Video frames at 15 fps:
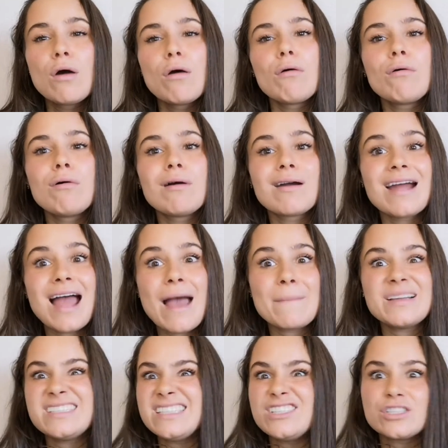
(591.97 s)
or
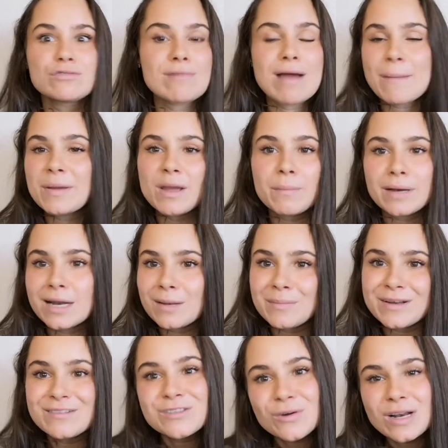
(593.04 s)
indeed just wrapping up a little
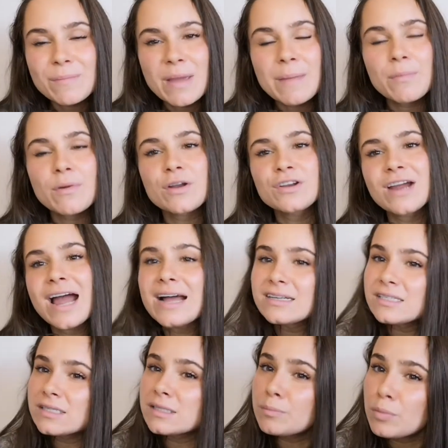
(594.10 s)
bit of toilet paper on your hand
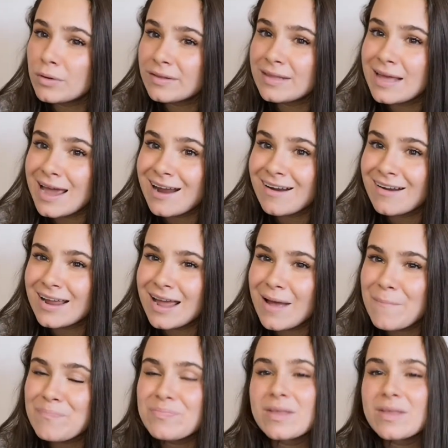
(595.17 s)
to support the area.